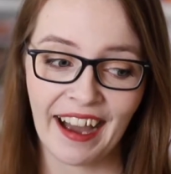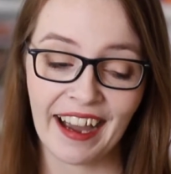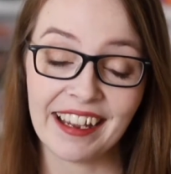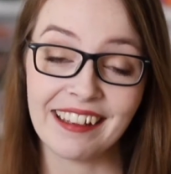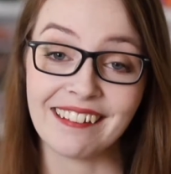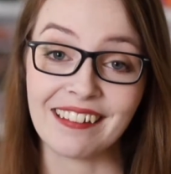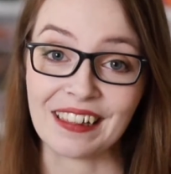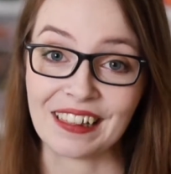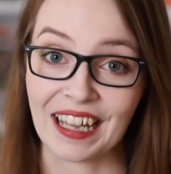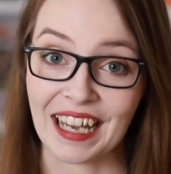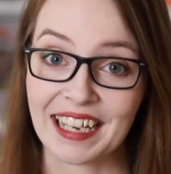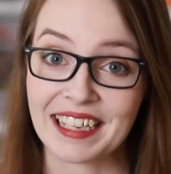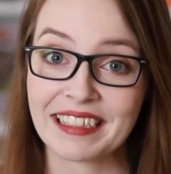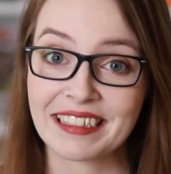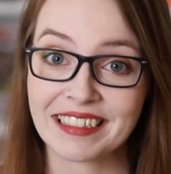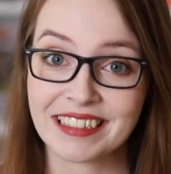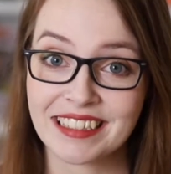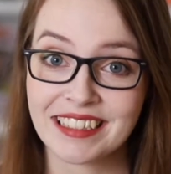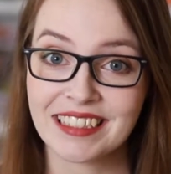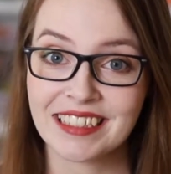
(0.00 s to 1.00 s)

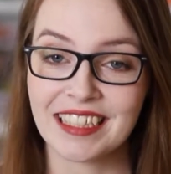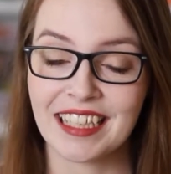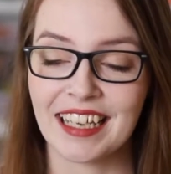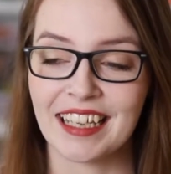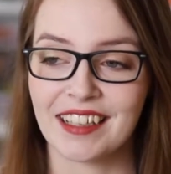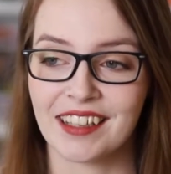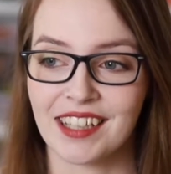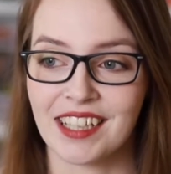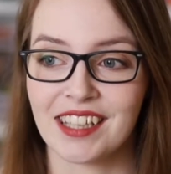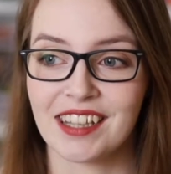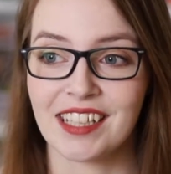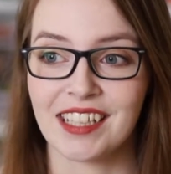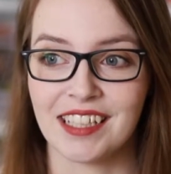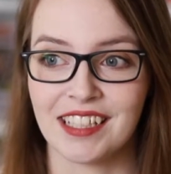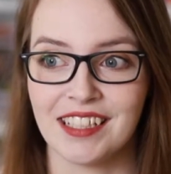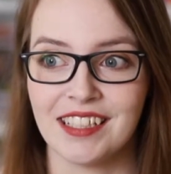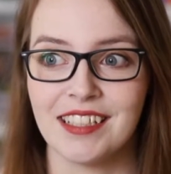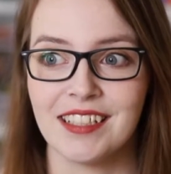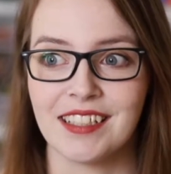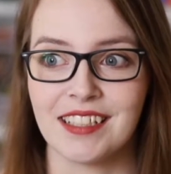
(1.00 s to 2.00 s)
liked it, and then the
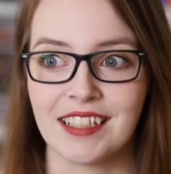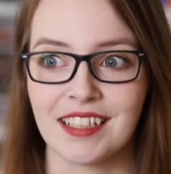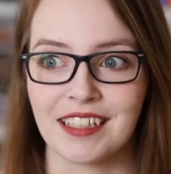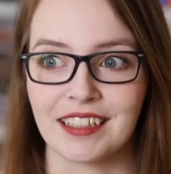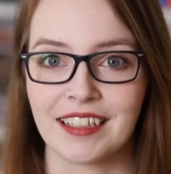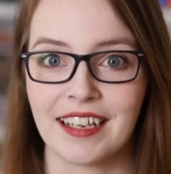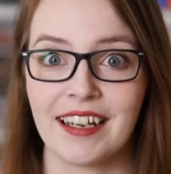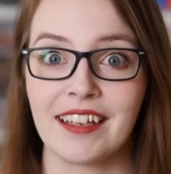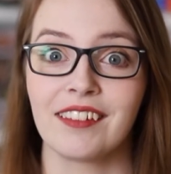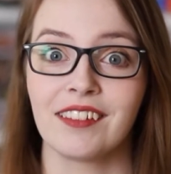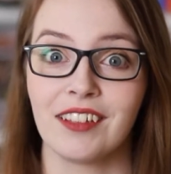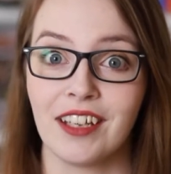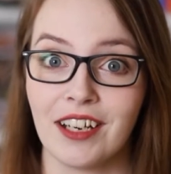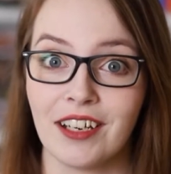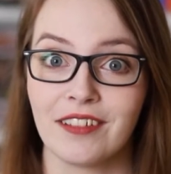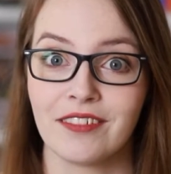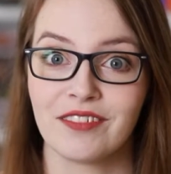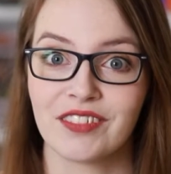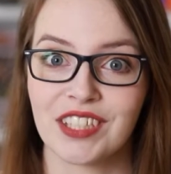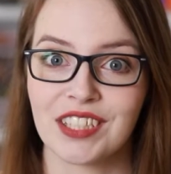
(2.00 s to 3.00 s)
ending I
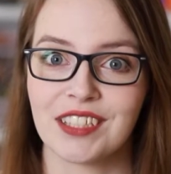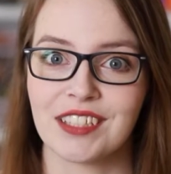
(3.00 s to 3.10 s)
loved,